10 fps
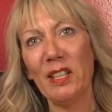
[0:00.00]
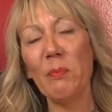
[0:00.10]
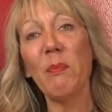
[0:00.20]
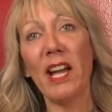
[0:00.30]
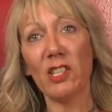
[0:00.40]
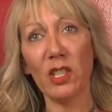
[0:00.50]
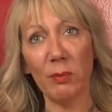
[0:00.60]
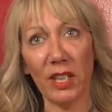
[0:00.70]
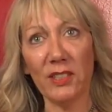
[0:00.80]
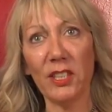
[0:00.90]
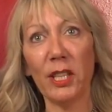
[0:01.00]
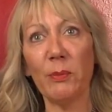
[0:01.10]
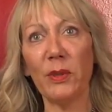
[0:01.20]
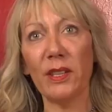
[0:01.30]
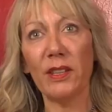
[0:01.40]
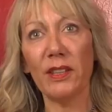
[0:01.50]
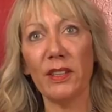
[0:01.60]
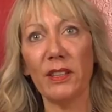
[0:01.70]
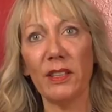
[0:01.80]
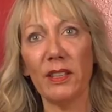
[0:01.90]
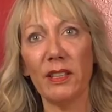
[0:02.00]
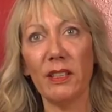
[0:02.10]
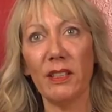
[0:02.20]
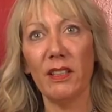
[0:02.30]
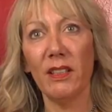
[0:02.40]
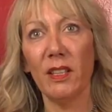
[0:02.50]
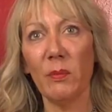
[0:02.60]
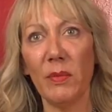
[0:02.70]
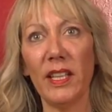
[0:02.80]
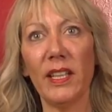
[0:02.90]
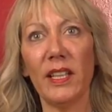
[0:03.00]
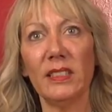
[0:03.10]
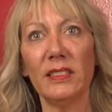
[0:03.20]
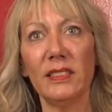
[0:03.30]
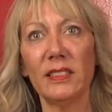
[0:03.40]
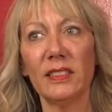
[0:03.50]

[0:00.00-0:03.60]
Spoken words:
matching blood type with me, and